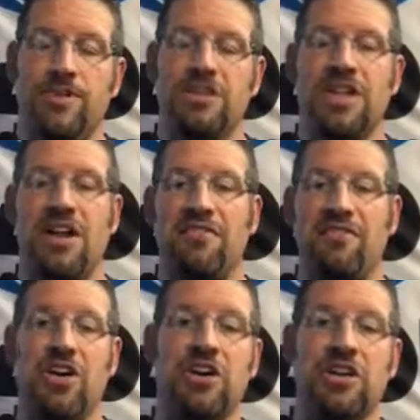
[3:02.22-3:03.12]
There's a lot of
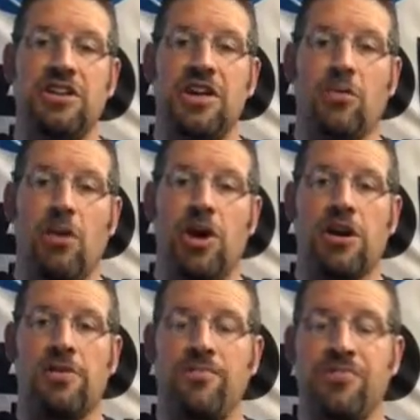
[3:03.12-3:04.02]
funk in that
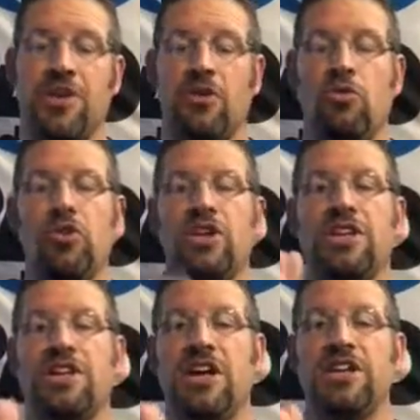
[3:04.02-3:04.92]
water. When you
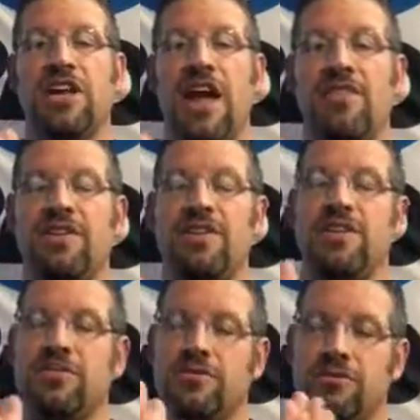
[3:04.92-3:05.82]
get done diving,
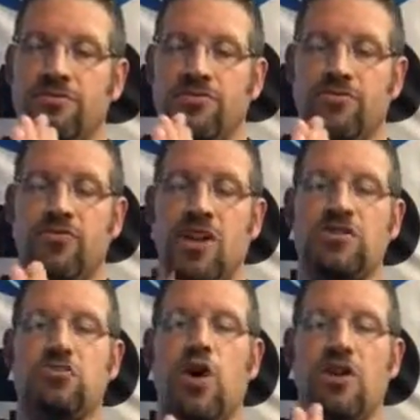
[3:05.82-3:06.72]

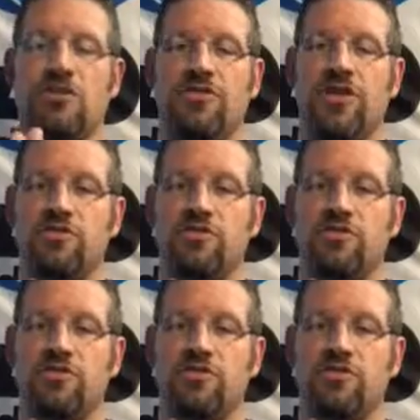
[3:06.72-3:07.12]
fresh water,